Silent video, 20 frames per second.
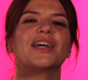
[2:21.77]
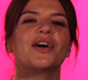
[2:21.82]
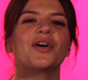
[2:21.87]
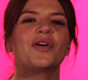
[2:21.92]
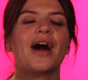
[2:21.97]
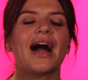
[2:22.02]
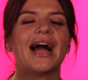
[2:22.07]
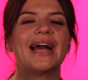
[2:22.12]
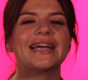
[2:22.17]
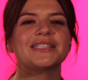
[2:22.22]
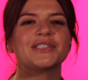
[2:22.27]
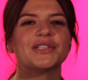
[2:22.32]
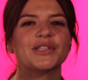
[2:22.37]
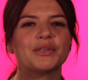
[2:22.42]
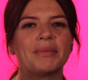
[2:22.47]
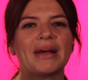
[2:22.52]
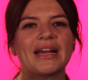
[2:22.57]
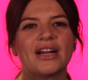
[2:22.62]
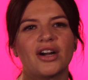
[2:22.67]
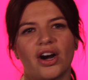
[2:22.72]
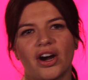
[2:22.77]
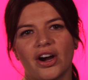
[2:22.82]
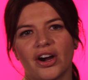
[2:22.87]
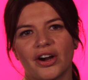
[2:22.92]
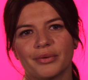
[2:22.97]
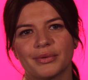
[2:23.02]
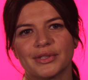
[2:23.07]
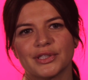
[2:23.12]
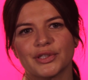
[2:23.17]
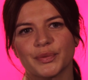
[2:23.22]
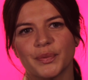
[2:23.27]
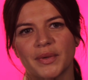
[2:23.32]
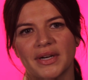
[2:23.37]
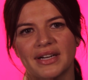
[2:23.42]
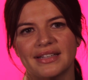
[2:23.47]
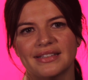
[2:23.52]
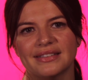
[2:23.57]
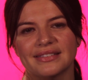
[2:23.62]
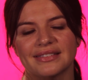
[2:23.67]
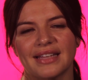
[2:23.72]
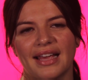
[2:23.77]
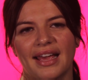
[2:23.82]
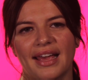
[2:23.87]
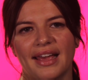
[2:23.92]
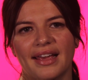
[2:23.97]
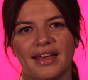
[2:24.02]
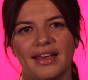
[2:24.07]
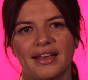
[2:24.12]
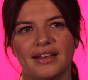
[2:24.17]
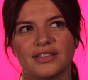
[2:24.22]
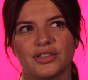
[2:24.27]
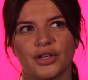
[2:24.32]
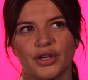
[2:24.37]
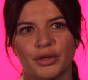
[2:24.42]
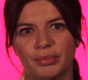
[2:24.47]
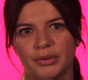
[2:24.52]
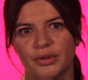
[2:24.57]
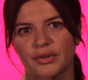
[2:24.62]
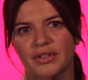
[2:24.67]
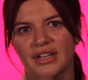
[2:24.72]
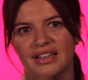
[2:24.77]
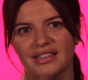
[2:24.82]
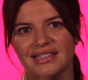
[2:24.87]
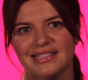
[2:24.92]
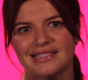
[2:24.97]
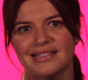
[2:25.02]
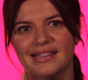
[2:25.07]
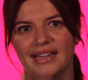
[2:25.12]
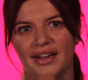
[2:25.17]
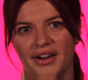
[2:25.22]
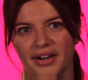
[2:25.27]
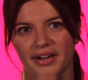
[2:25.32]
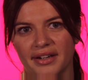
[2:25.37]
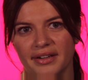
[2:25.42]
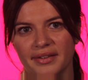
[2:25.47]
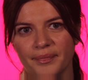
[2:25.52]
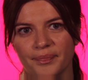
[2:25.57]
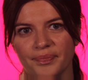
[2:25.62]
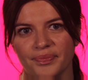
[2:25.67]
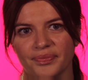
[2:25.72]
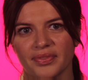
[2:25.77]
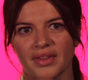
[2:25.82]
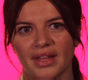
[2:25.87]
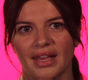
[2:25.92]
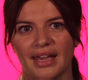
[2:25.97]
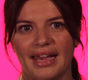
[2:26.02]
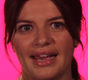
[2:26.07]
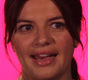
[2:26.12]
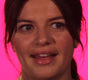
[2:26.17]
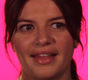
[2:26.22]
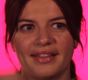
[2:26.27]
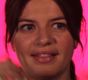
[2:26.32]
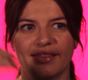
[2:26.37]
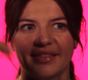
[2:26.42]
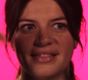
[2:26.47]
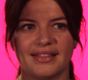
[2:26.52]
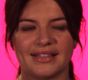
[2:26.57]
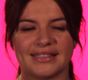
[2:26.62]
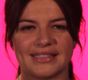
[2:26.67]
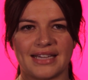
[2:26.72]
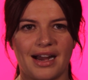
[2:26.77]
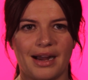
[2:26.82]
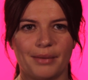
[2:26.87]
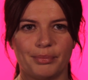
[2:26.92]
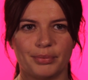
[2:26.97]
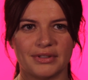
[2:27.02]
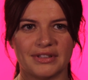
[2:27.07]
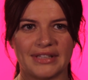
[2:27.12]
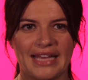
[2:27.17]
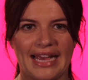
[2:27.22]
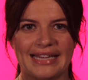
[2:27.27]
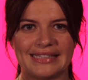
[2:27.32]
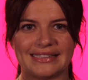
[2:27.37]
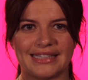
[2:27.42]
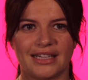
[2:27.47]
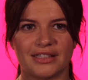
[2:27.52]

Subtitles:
So I took my car, which was a dark blue Cutlass Sierra, and the top would hang